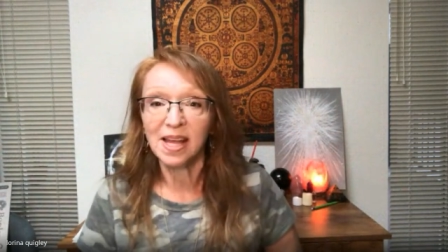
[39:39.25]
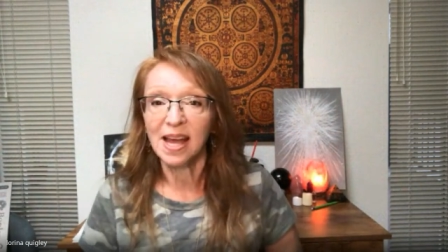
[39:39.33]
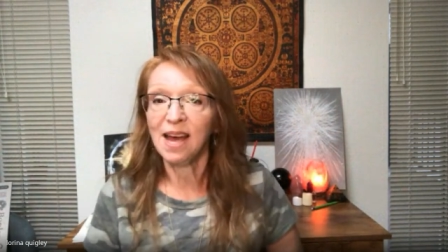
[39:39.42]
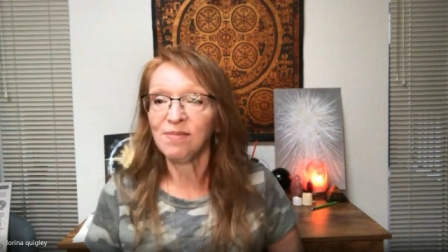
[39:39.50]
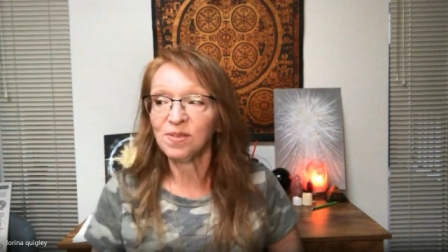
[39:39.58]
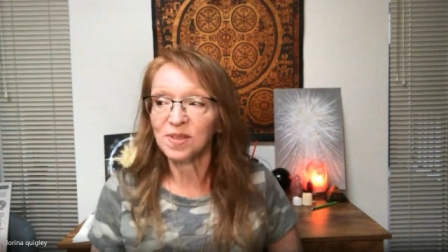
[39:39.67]

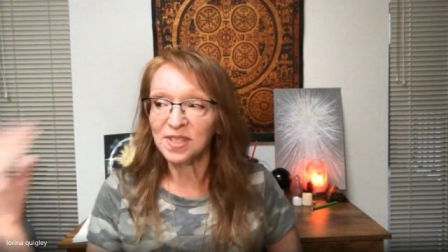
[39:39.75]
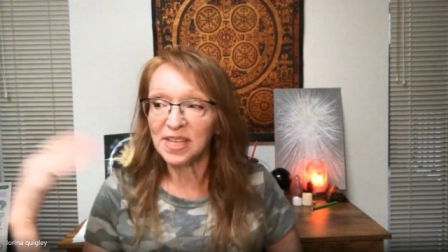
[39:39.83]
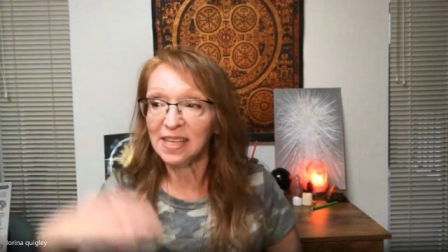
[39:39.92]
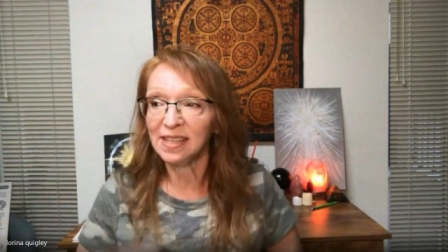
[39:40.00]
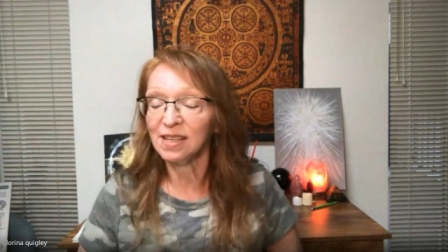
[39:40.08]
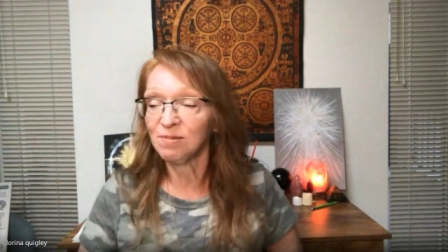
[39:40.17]
after this
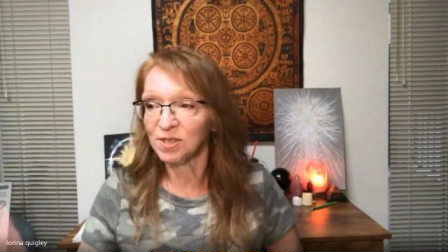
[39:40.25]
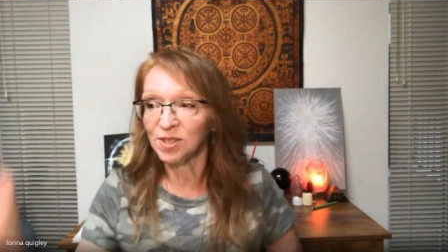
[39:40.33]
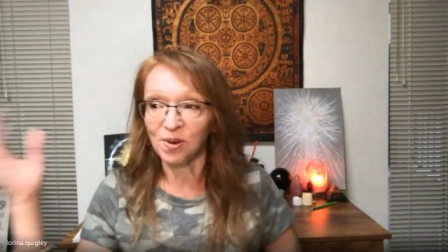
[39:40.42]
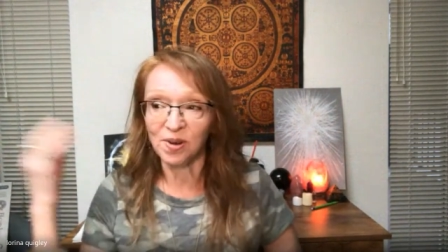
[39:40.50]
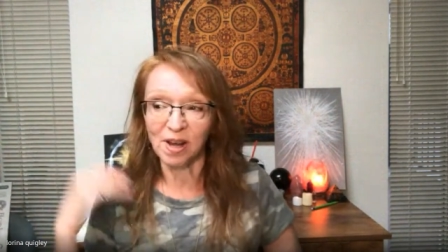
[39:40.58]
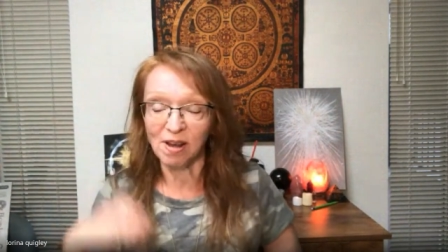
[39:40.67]
healing was
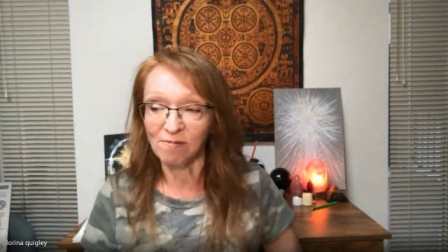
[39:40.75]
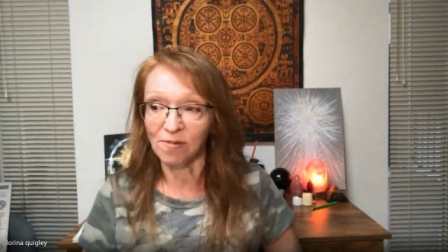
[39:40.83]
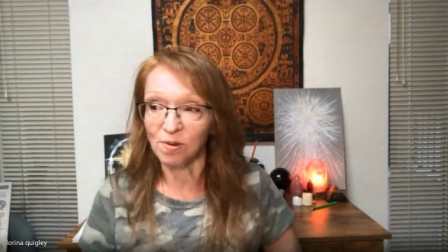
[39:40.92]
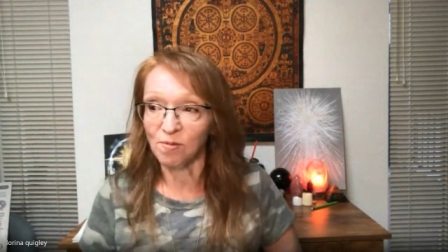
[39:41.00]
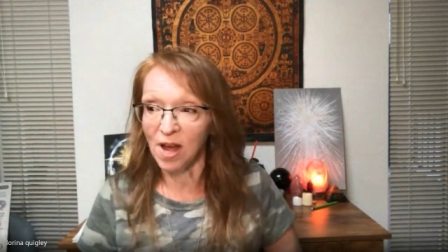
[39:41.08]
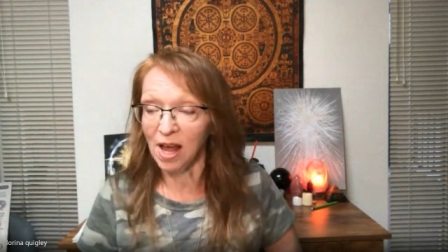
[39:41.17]
going on
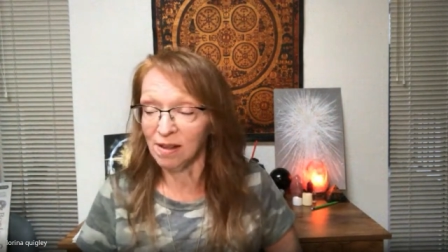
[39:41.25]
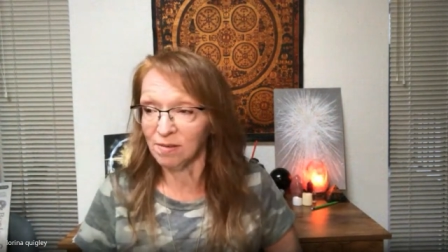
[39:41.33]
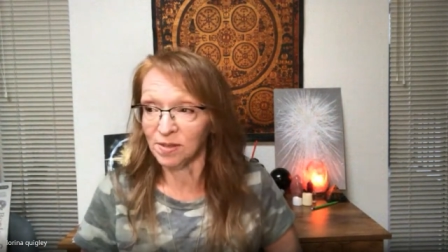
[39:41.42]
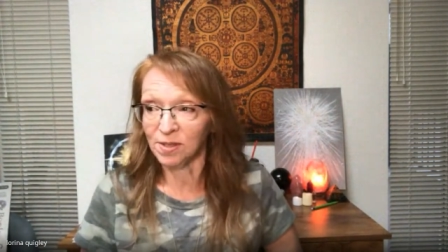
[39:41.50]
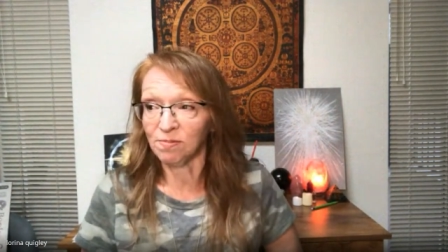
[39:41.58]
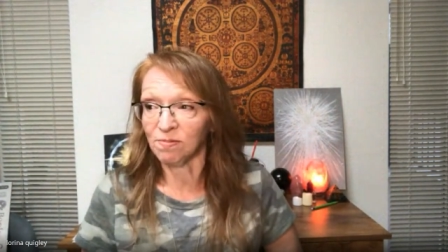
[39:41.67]
for a while, it
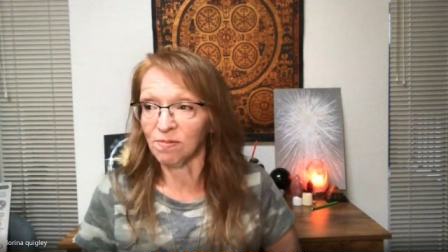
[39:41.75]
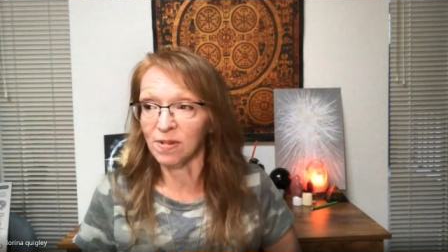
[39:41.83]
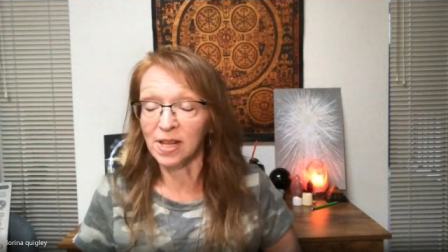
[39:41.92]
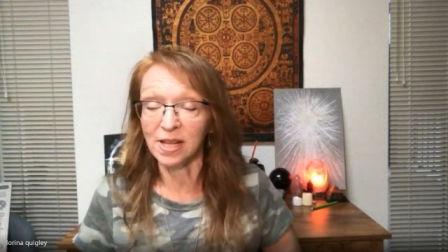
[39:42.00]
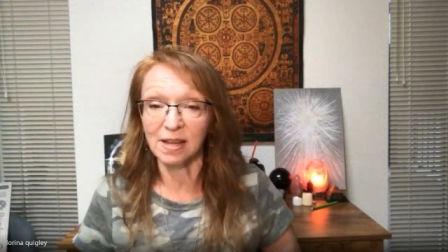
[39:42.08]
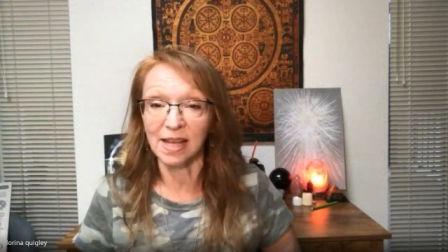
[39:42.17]
was
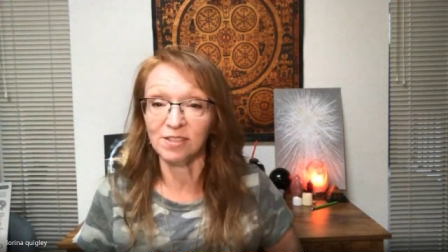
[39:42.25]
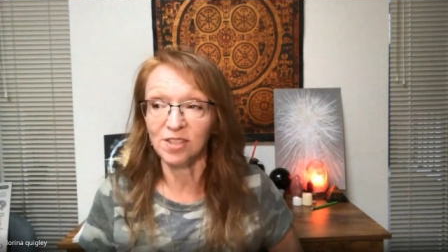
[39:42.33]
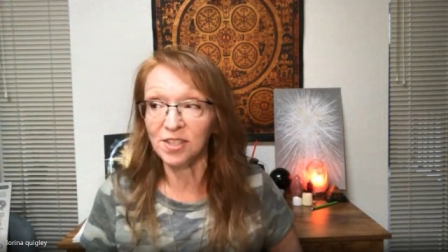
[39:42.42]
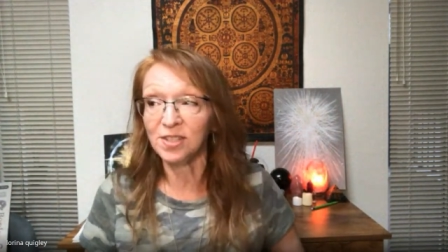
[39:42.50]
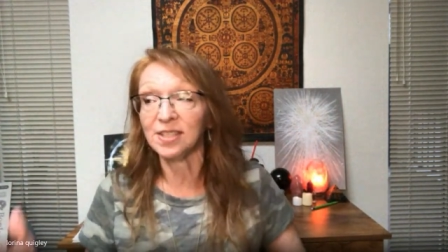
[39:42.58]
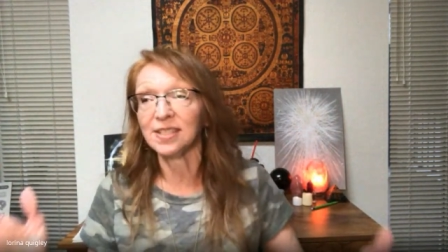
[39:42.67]
really, and
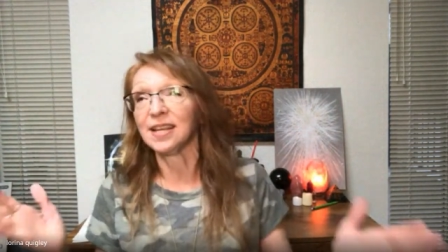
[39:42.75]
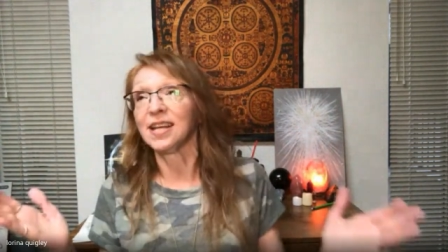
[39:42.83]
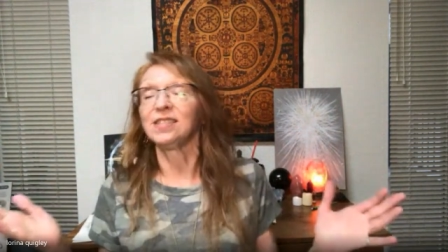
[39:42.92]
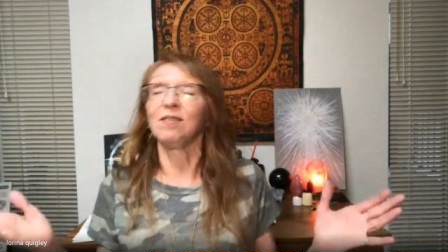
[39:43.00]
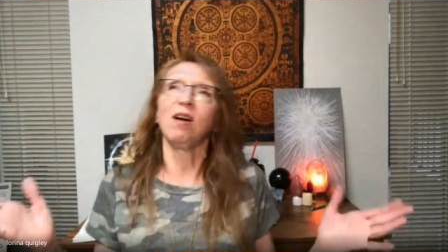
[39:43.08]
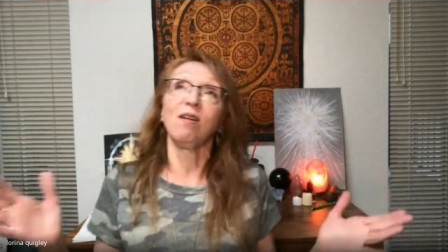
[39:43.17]
she's just
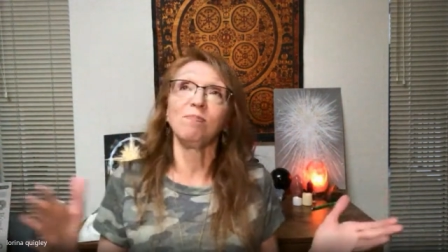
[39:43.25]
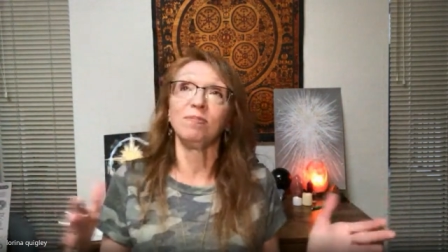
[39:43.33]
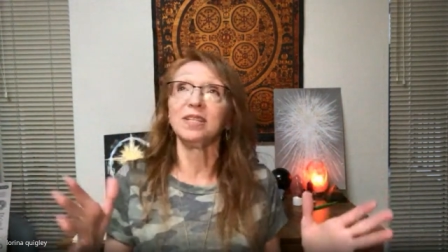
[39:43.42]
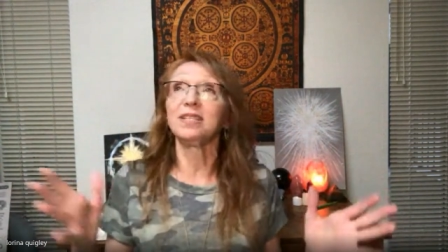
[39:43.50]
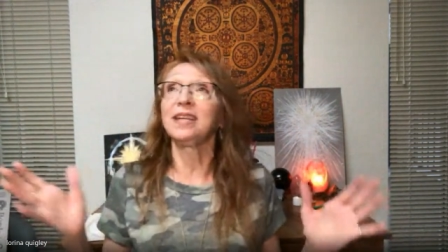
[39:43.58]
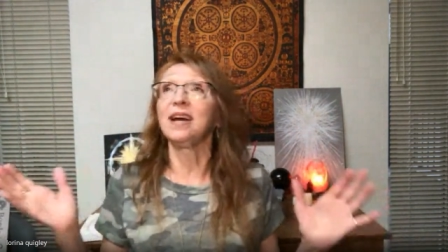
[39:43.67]
like all
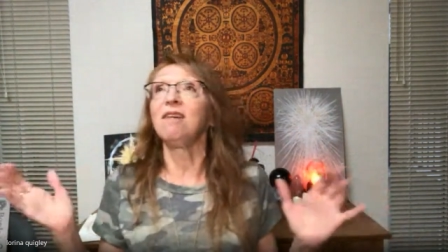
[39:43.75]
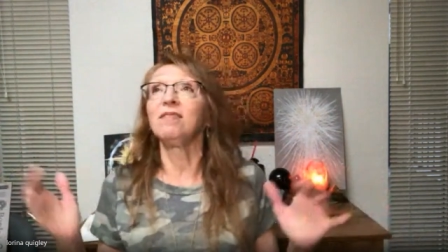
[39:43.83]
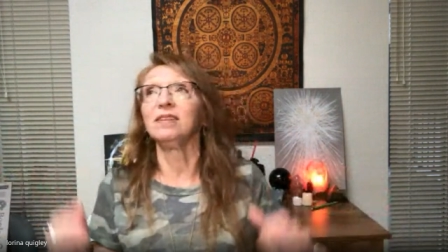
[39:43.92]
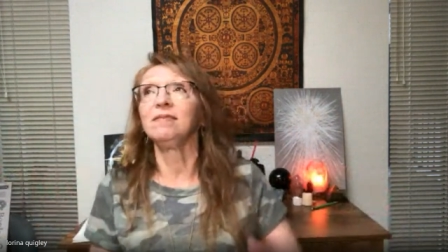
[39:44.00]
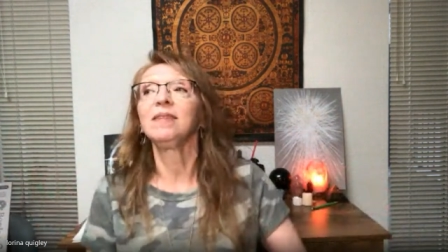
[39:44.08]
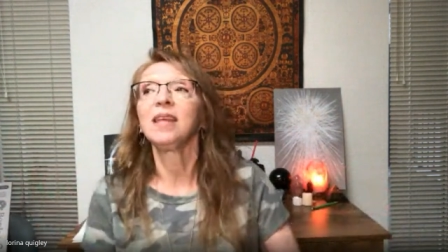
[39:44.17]
blissed out.